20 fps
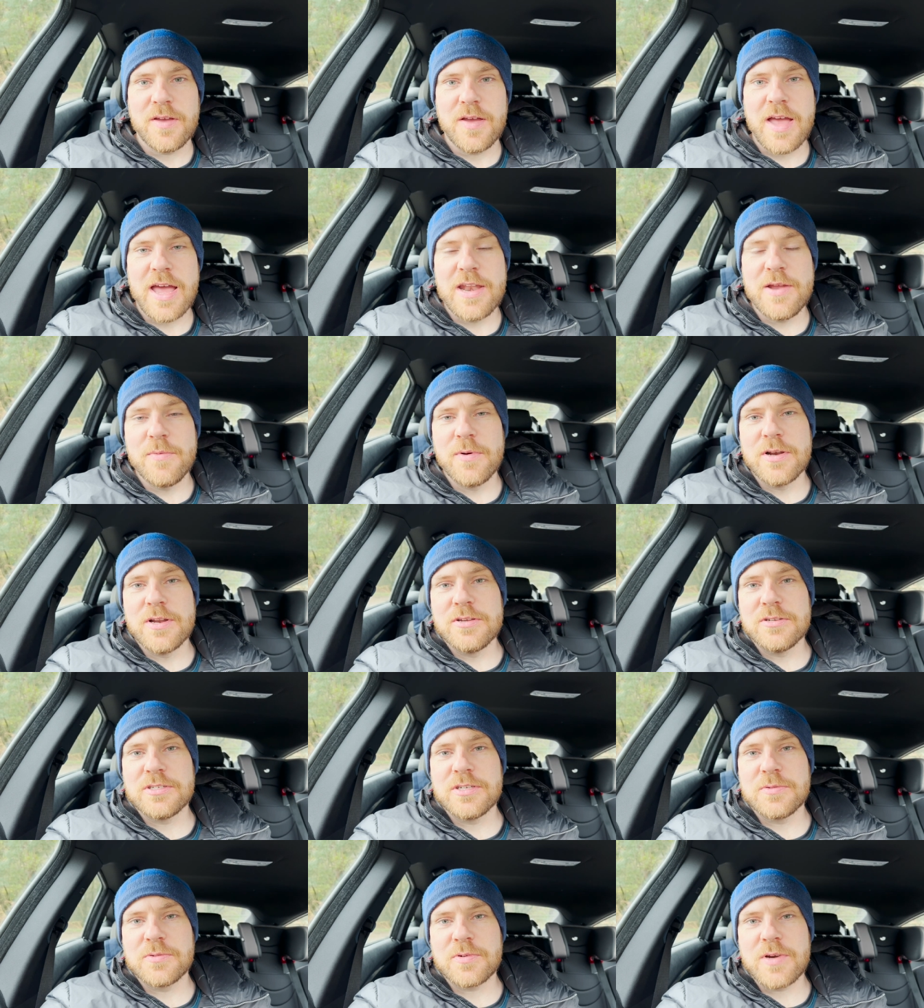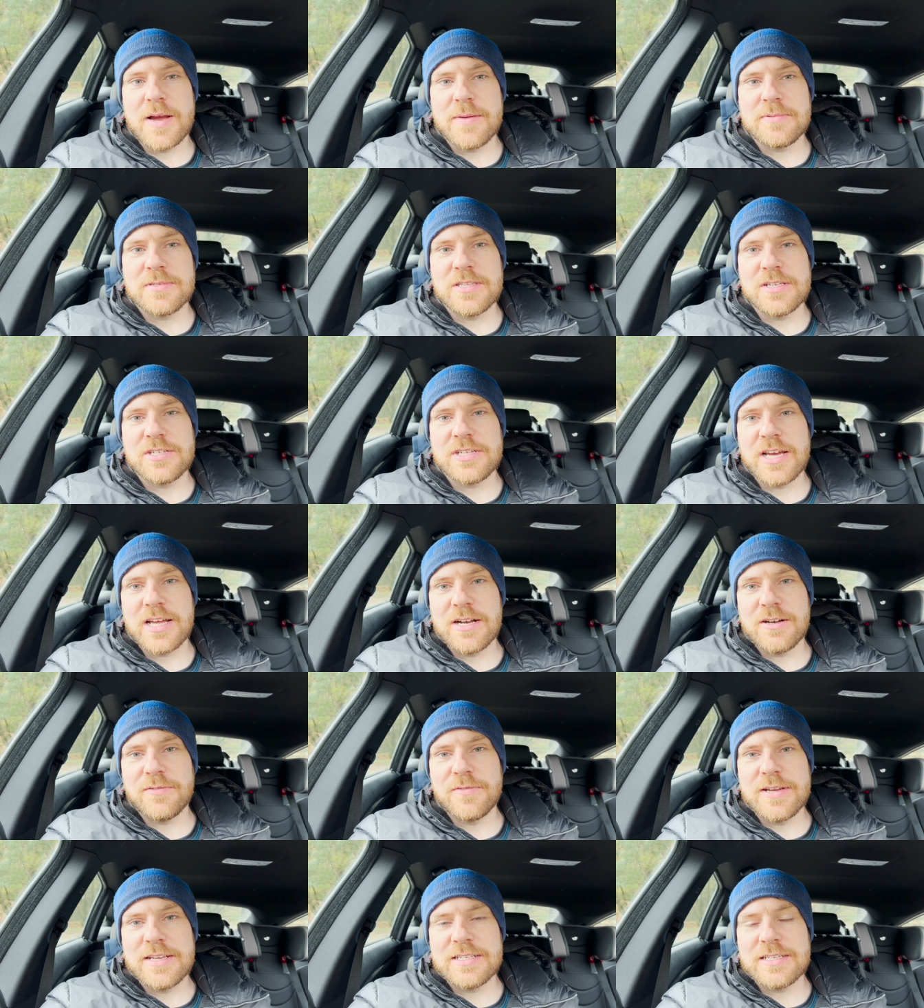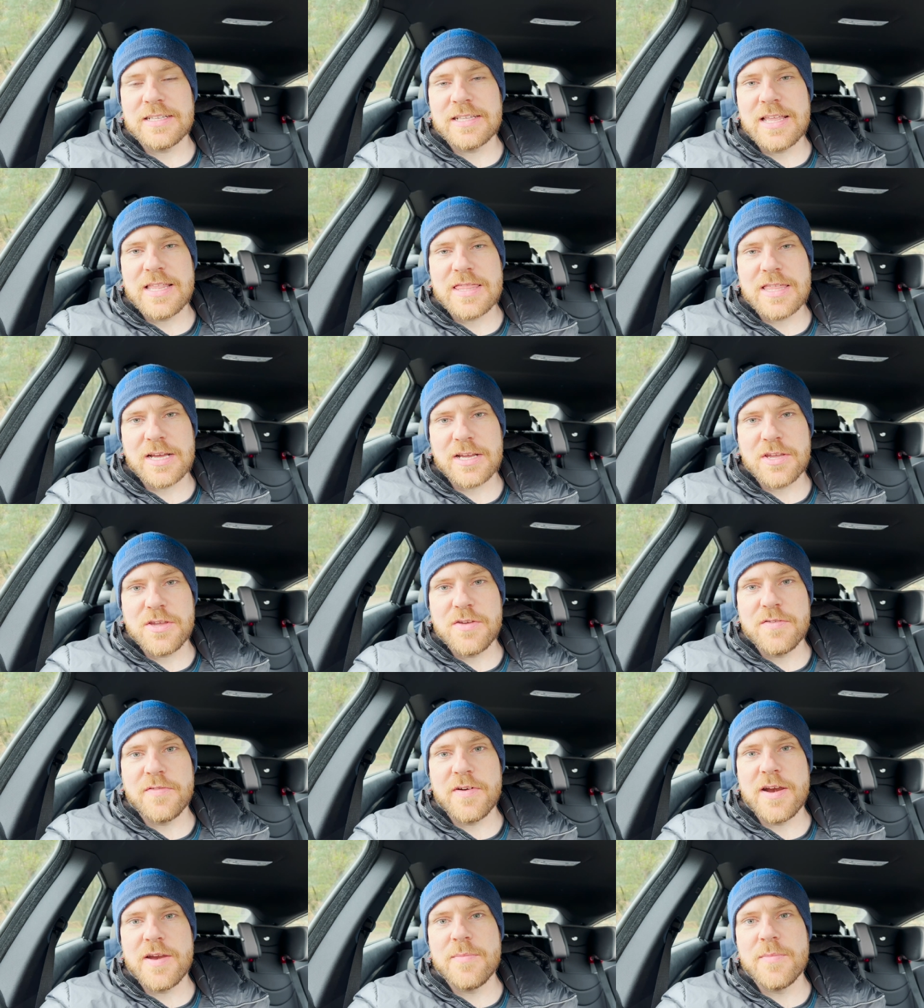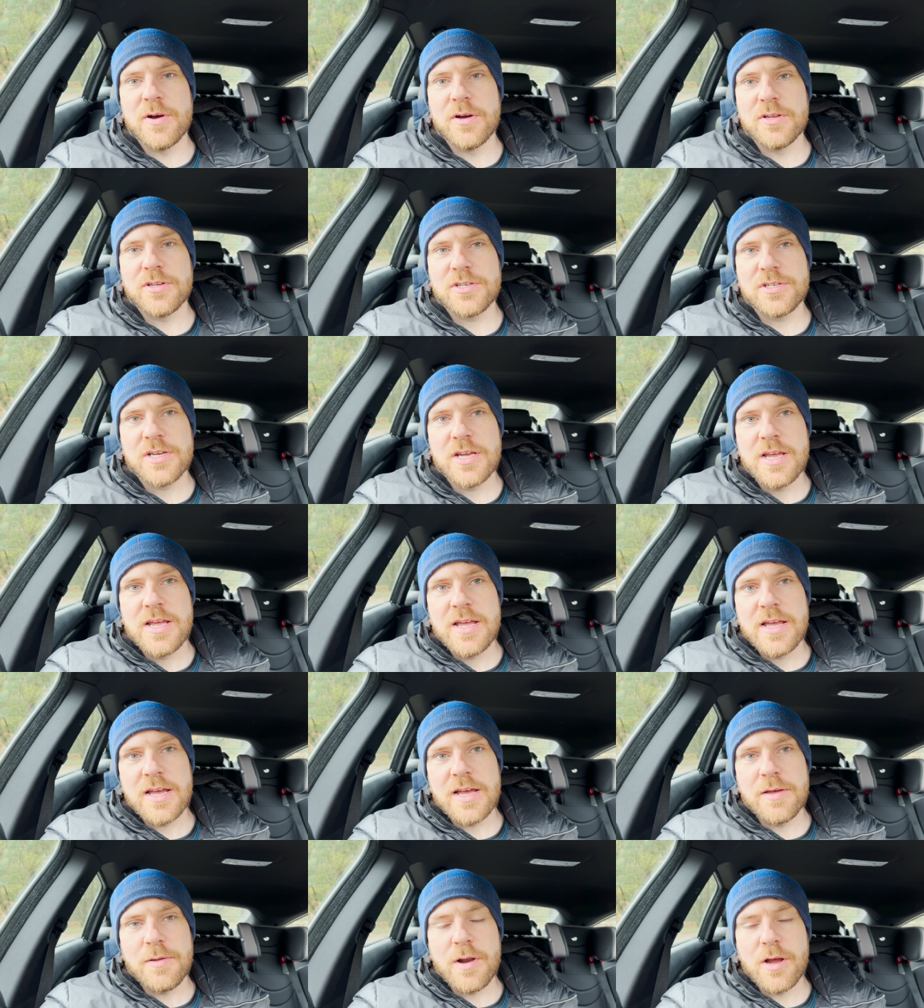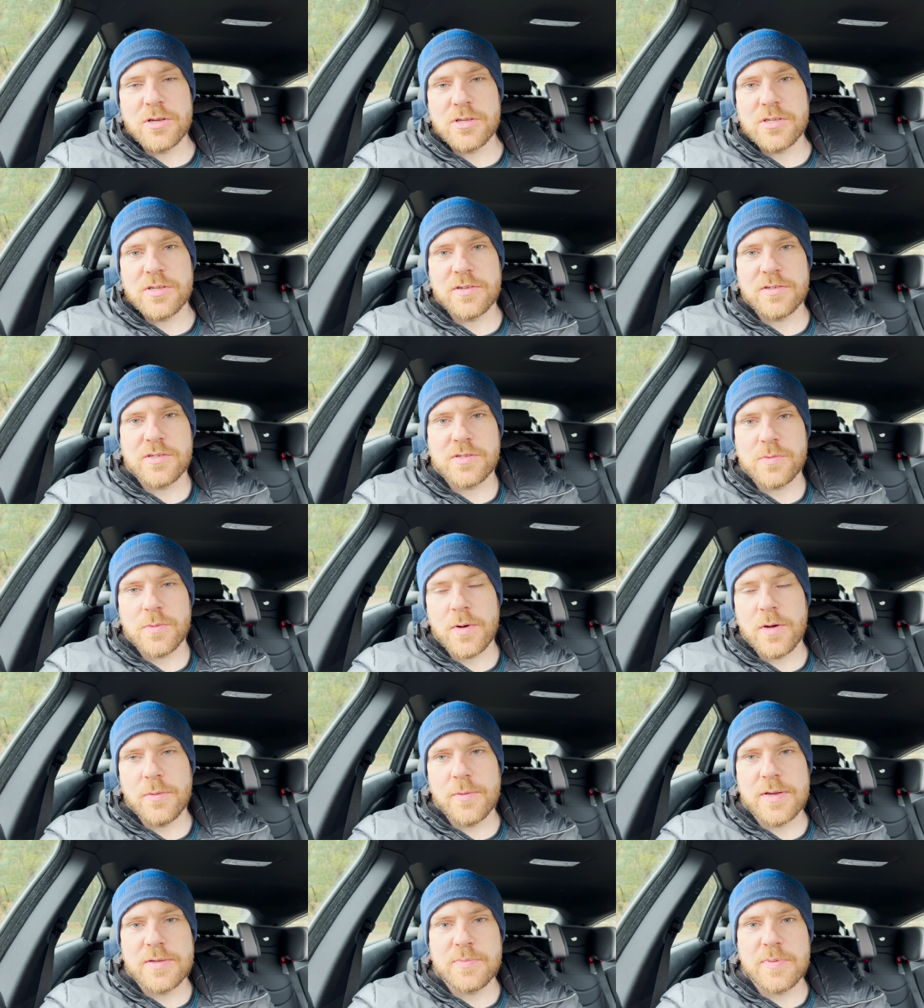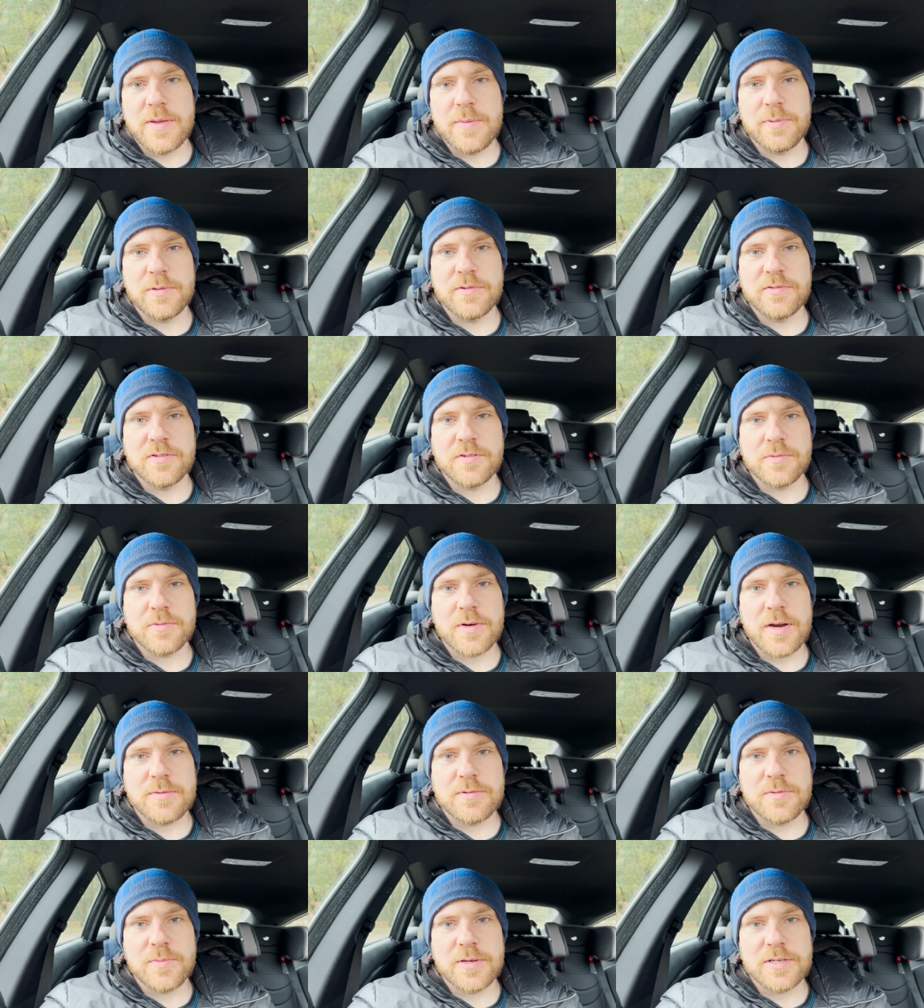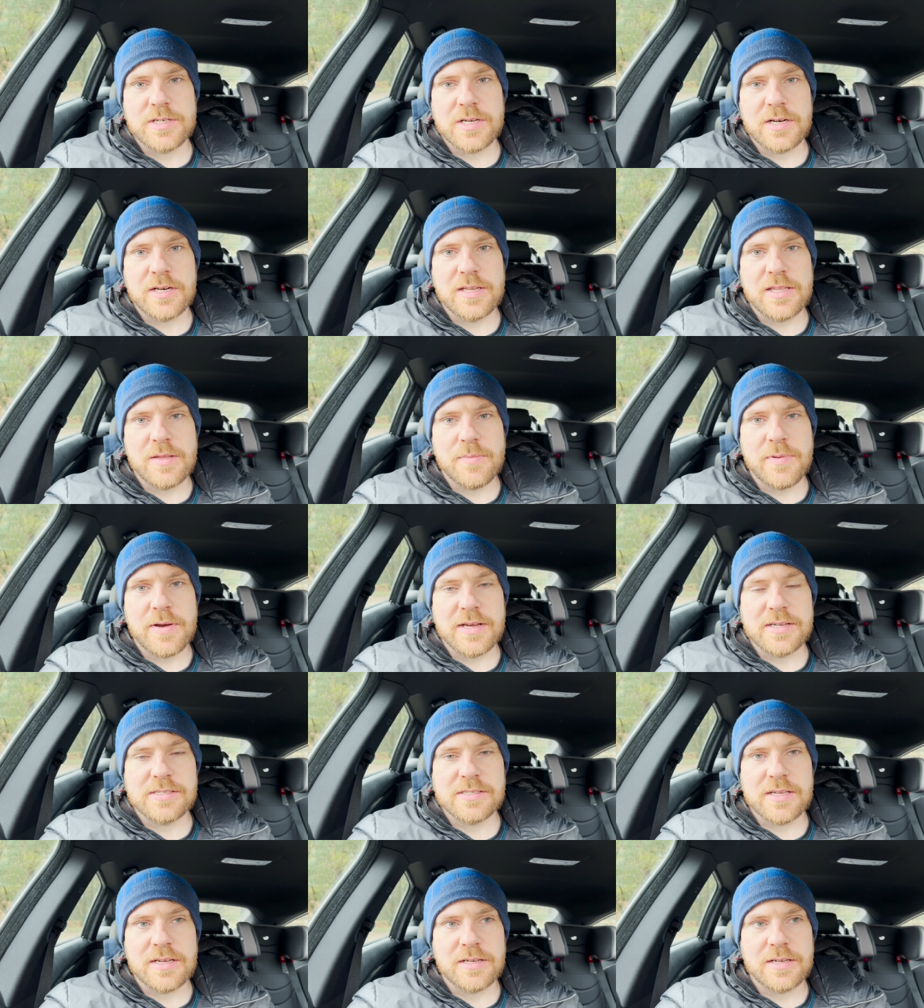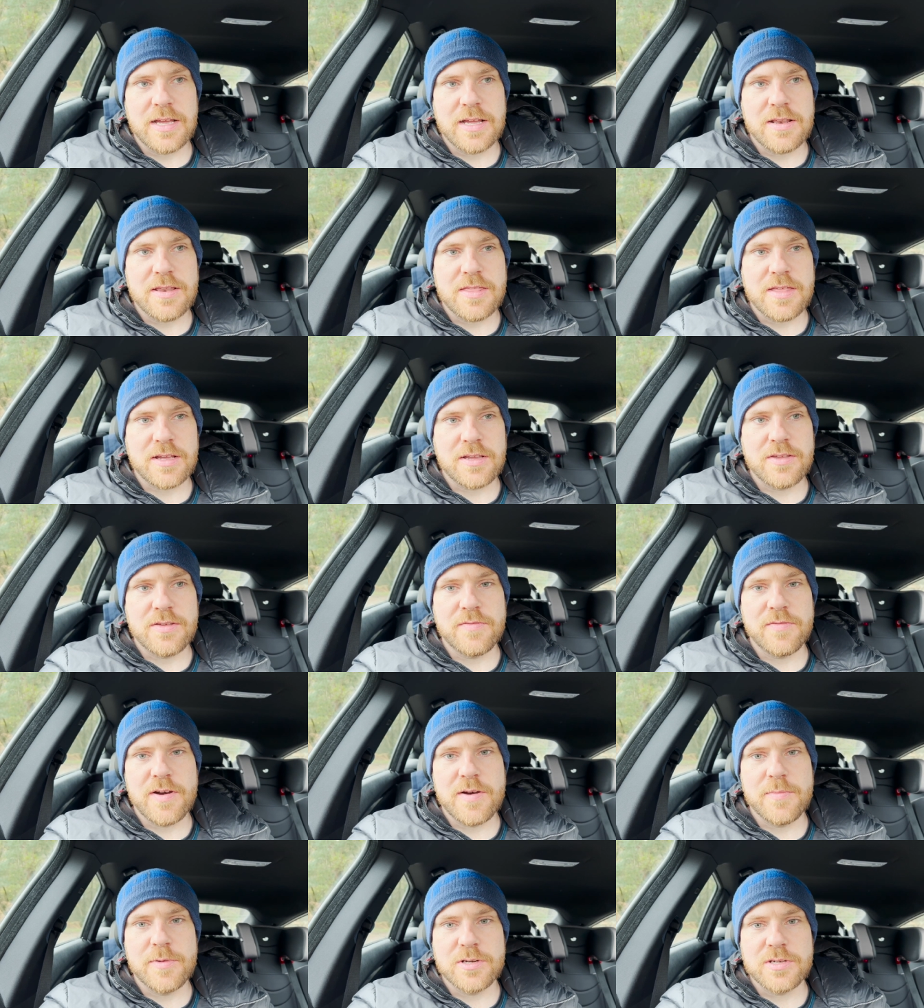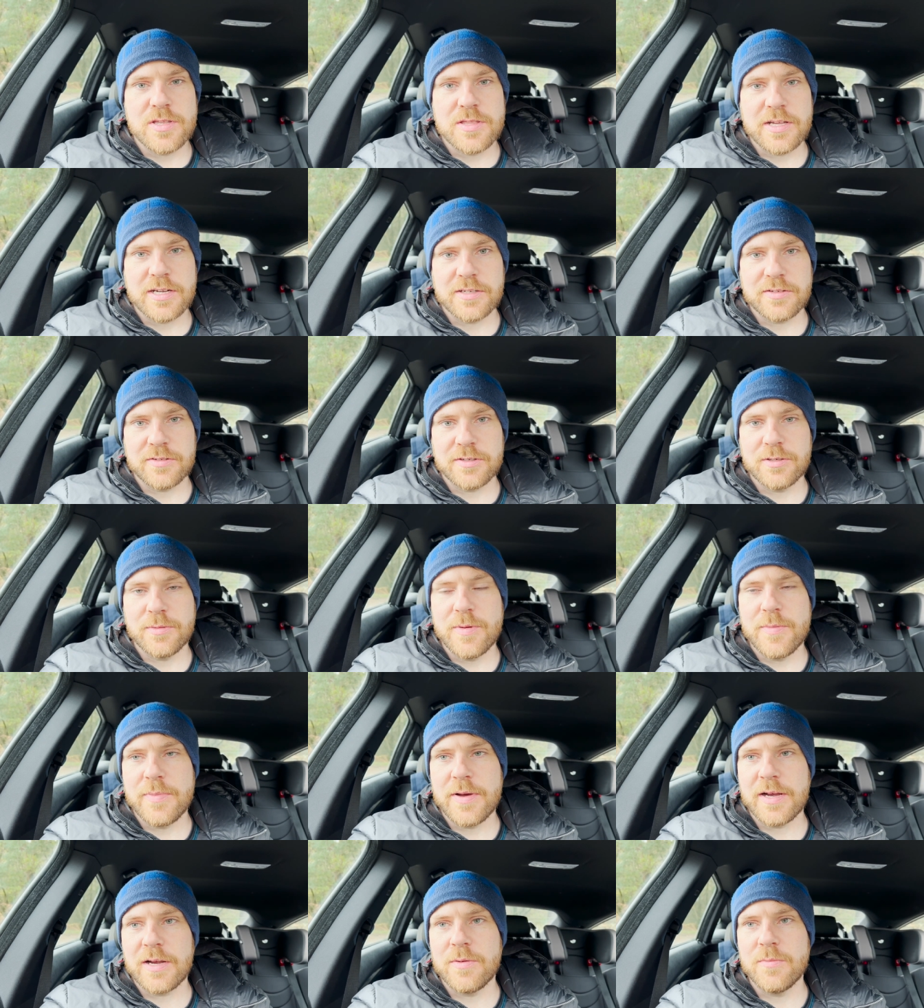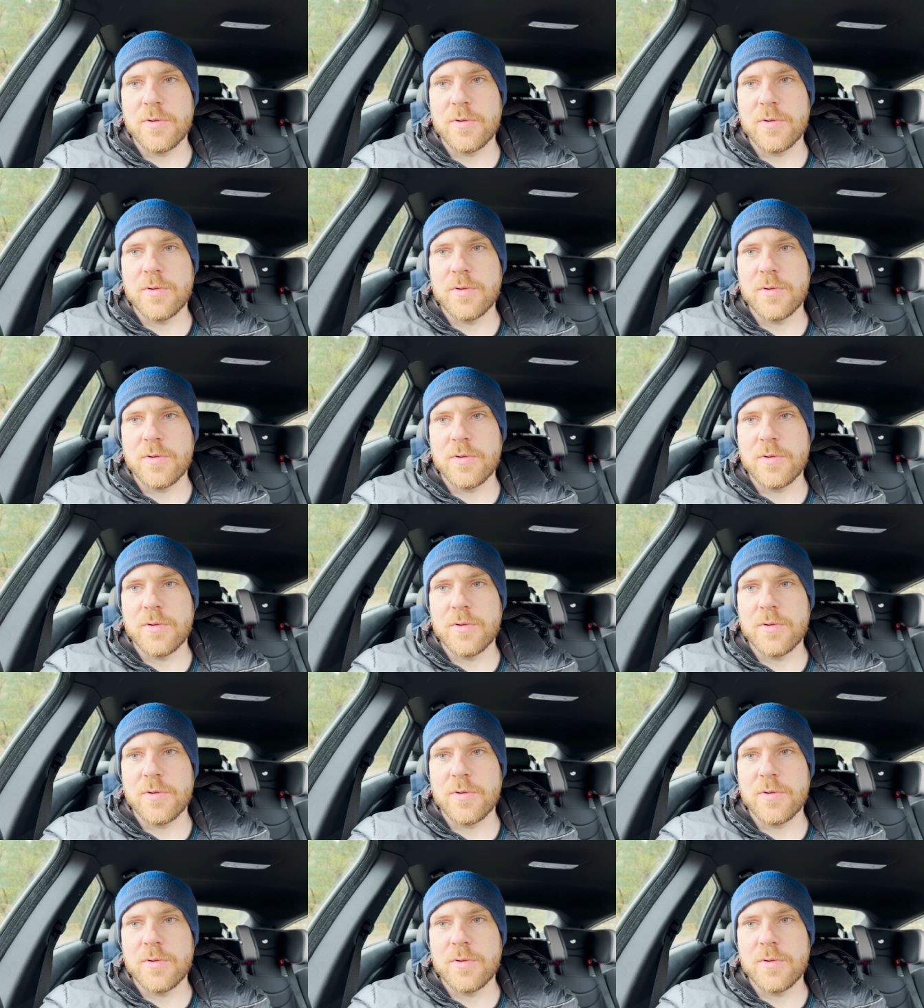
anyone who's subscribed to the channel recently, thank you very much. And as, as to always, people who've subscribed to my channel in the past, again, thank you very much and thanks for coming back and